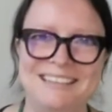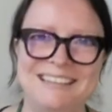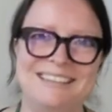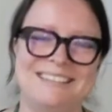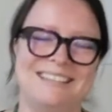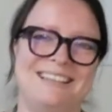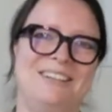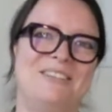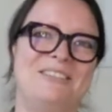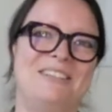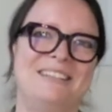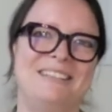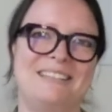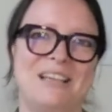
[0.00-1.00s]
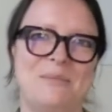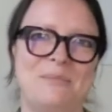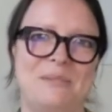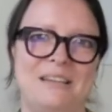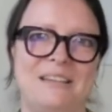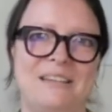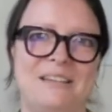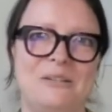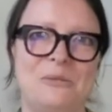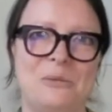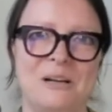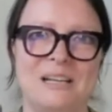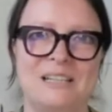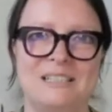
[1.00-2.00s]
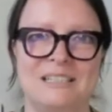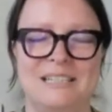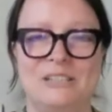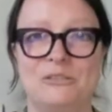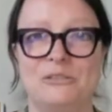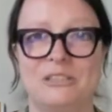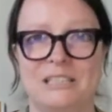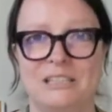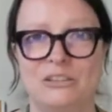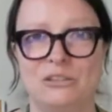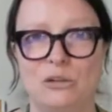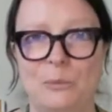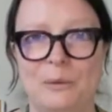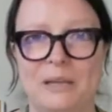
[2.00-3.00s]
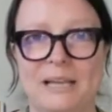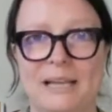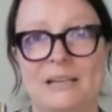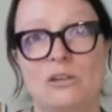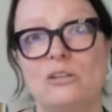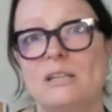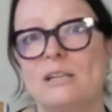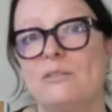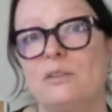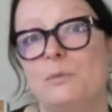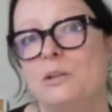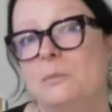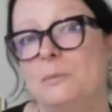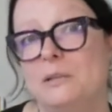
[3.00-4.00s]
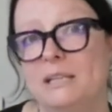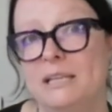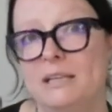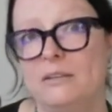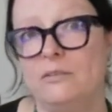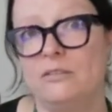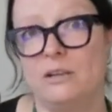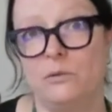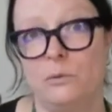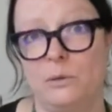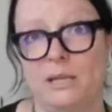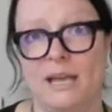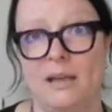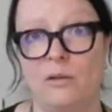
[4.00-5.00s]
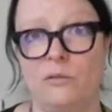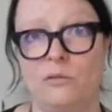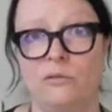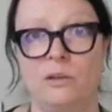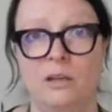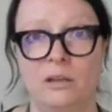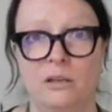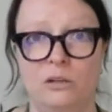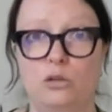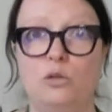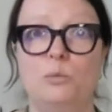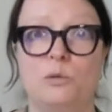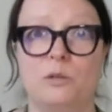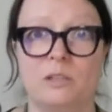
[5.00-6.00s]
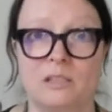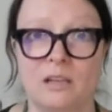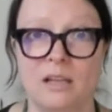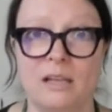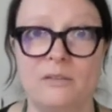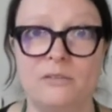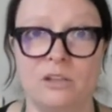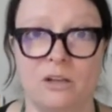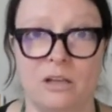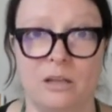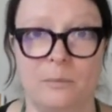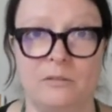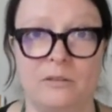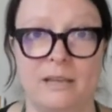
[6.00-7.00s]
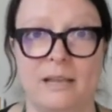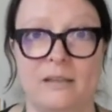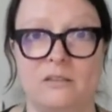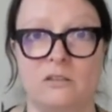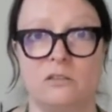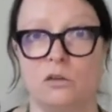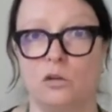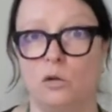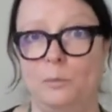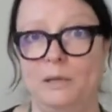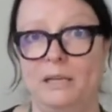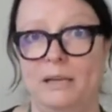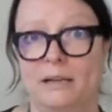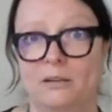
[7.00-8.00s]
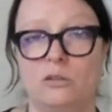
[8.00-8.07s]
because I know that this can be quite an interesting topic, and not everybody believes that we have numerous lifetimes as a soul being.